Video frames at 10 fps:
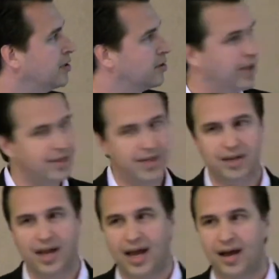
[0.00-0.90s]
So they
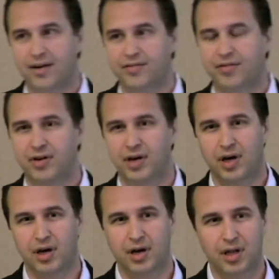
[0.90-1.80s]
tend to have uh,
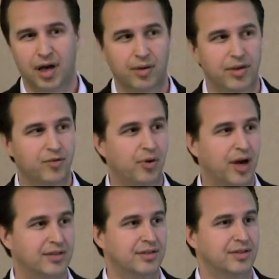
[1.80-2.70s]
a lot of these
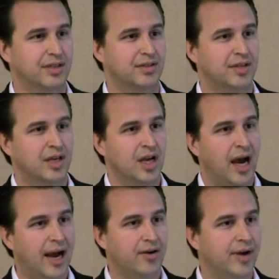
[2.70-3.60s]
processes
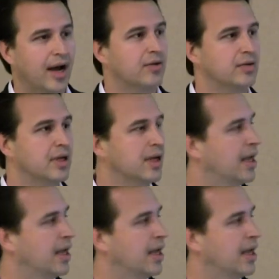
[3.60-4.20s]
ironed out.